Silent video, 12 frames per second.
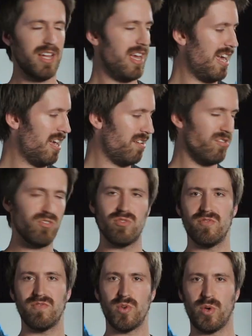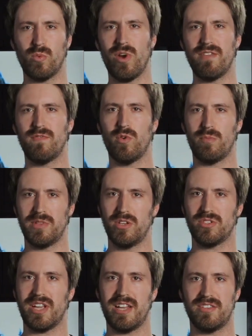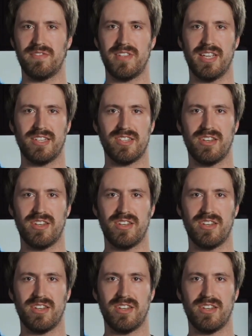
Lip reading: and viewing waveform and those kinds of things.